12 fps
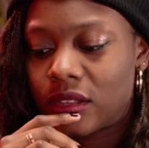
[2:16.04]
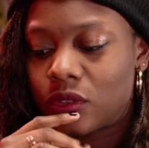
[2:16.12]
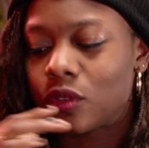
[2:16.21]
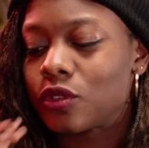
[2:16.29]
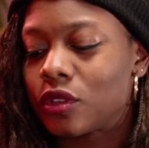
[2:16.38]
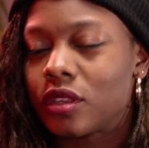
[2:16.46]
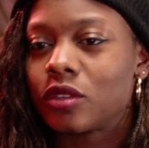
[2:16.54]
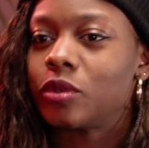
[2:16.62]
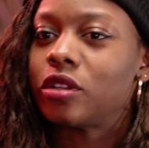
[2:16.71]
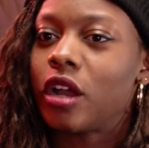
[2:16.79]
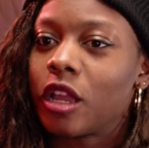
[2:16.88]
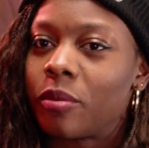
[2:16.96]
And so those are things
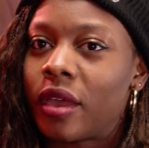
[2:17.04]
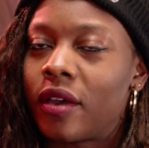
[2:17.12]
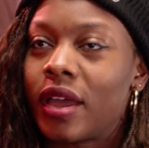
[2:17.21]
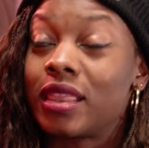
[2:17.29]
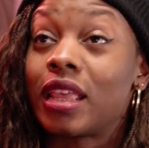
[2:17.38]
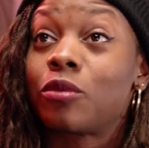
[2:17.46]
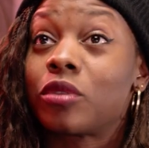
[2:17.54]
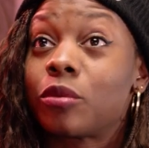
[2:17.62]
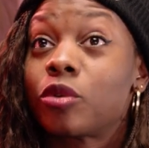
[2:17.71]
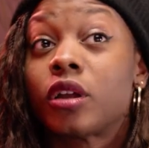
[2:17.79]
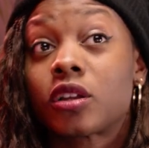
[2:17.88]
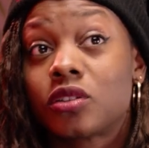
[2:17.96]
we talk about. And then with the
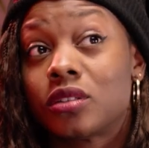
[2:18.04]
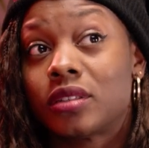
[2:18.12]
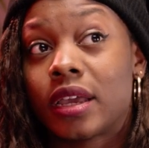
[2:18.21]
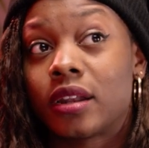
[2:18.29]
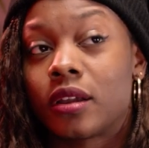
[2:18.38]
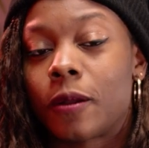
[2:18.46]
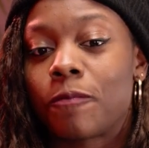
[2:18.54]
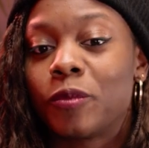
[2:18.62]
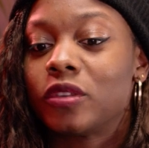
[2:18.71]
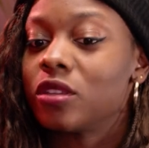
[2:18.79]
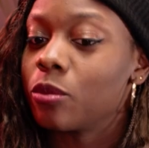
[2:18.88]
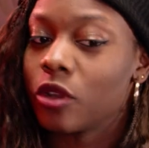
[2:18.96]
production designer,
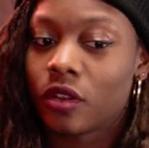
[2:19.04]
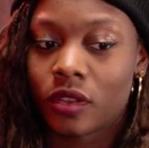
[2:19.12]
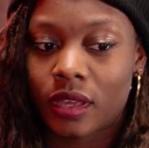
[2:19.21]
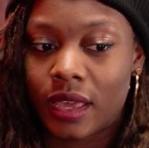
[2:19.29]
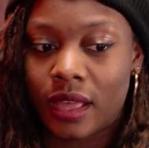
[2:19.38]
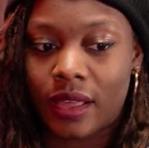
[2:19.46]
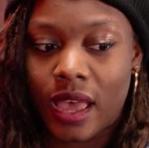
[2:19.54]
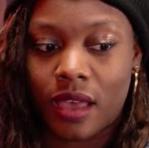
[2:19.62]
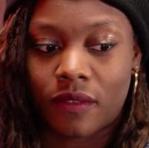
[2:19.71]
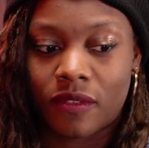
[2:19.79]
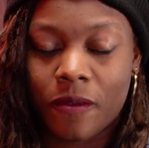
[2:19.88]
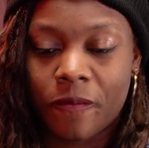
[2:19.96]
similarly, I'll
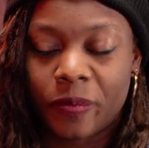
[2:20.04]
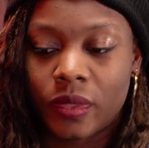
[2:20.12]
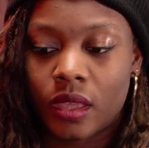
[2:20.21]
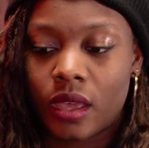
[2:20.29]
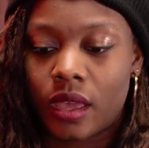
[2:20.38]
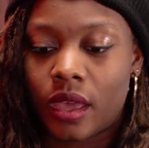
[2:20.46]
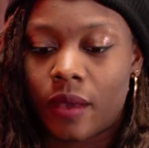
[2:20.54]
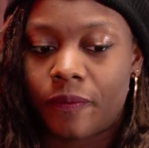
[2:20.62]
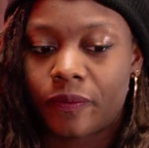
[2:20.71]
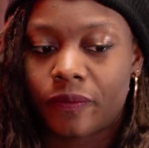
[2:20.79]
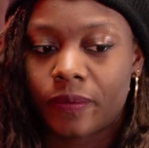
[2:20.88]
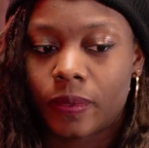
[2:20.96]
have
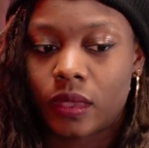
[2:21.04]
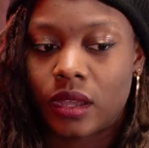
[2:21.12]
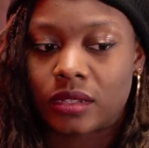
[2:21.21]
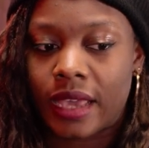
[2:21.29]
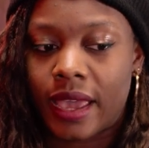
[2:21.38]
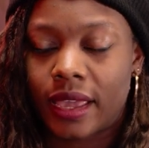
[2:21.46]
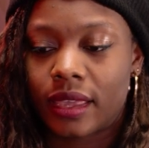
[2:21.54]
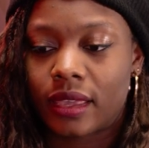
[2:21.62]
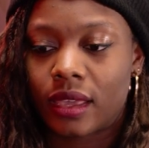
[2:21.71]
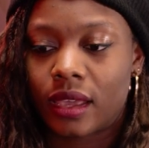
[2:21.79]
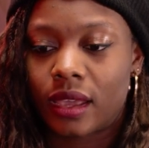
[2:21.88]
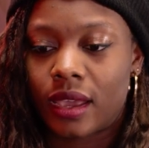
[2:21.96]
um, a
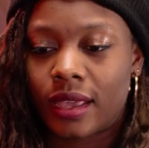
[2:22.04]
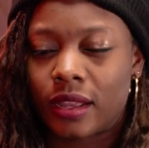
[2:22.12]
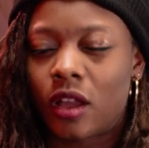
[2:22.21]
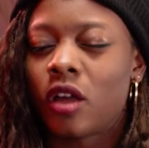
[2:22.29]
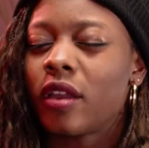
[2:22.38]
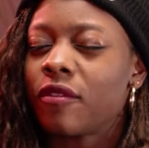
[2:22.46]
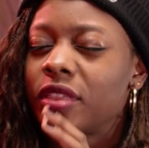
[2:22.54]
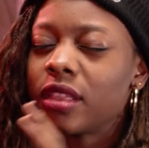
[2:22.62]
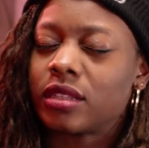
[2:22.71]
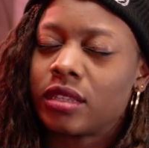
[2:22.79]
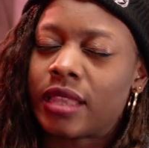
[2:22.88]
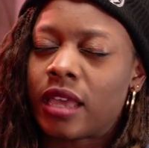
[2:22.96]
deck, and all everything
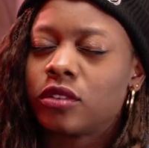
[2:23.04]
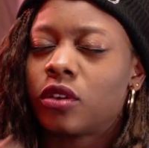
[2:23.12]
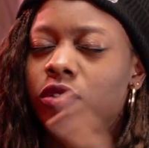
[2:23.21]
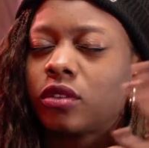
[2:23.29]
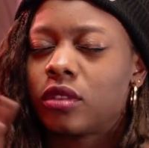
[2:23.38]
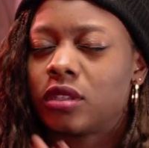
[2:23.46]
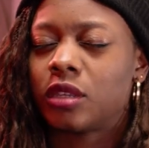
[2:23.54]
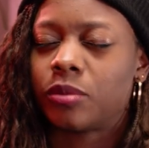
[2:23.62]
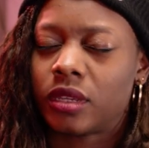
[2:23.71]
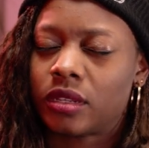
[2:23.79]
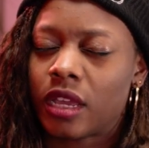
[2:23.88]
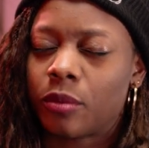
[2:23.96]
that's in that is also in the
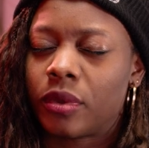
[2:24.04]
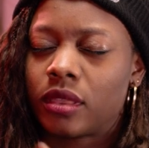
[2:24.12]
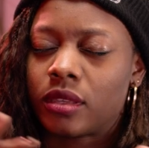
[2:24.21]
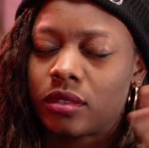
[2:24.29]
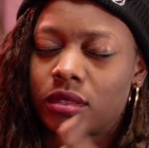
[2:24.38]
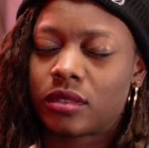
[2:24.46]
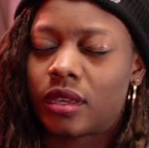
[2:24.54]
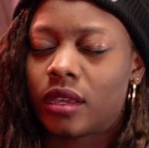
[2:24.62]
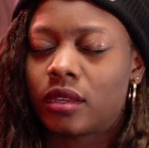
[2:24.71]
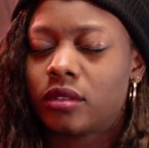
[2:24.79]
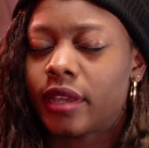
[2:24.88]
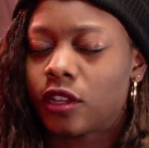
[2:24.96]
DP deck. But this is
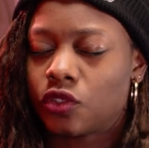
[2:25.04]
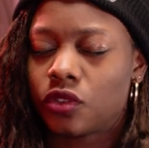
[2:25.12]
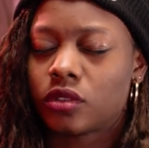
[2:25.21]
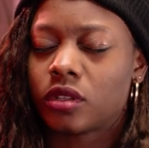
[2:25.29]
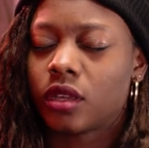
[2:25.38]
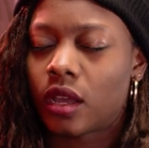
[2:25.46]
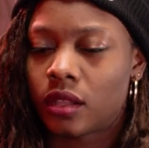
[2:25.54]
like textures and